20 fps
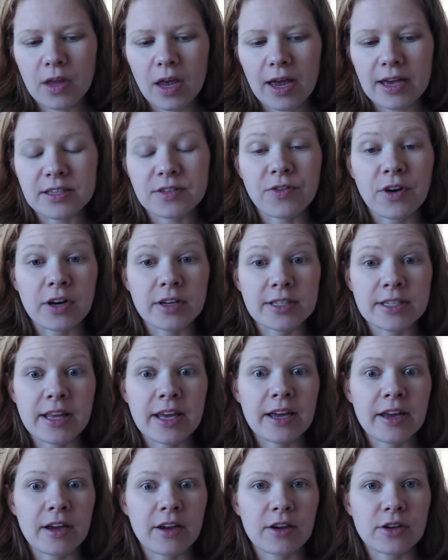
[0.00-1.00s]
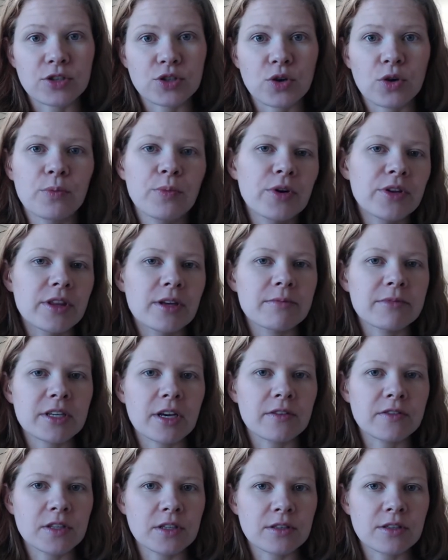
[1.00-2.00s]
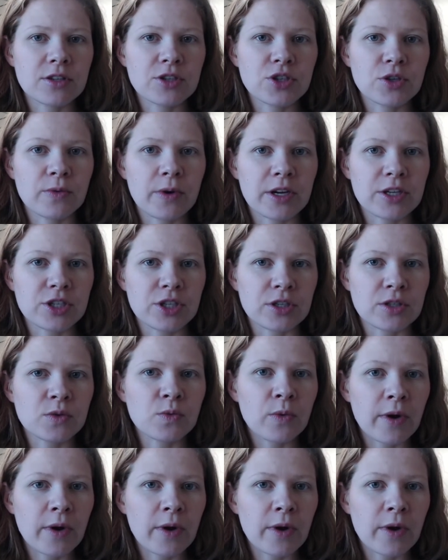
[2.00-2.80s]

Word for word: as far as they can control, put themselves in situations